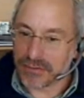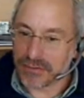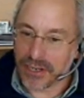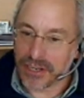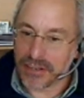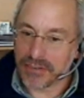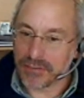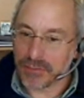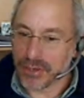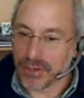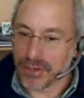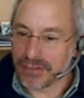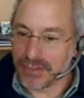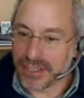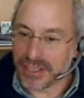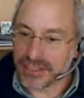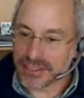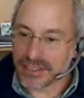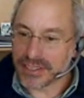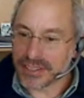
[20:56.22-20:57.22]
front of one of
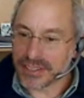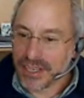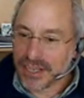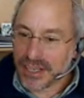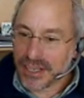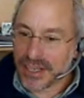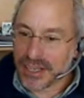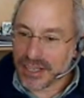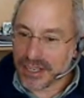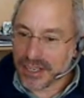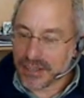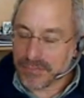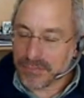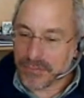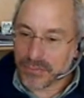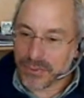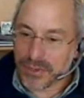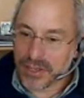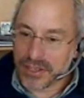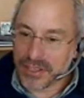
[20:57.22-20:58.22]
these uh,
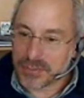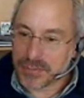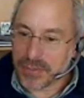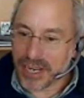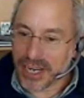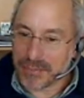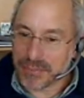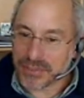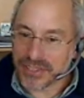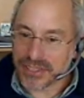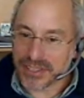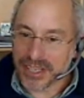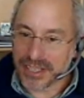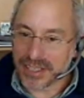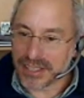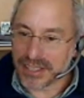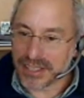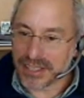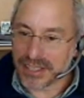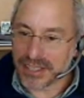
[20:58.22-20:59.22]
one of these pipes, and
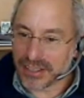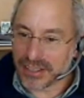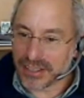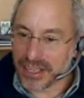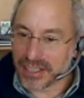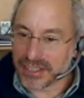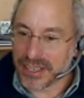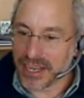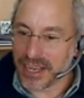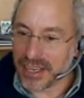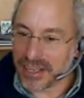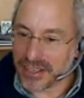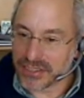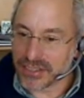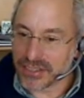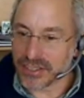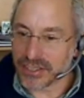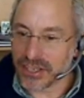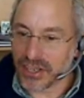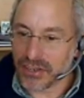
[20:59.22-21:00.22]
they like to head
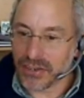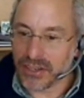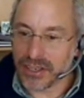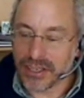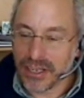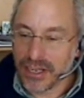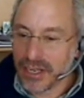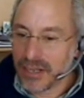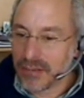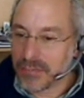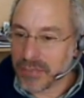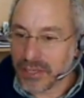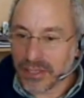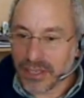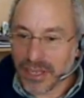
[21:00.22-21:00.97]
into the current. But a